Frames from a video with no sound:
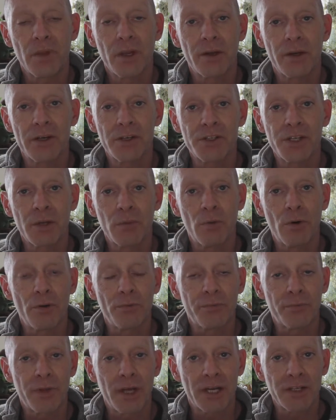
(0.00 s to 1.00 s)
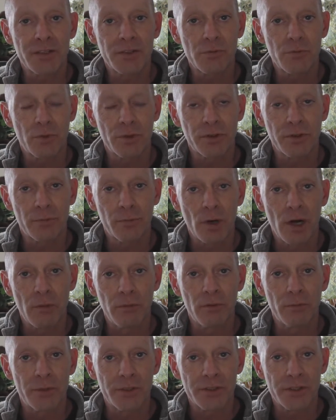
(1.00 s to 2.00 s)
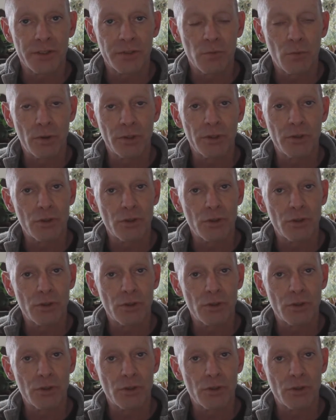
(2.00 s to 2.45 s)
And I said, well, that's what the problem is one,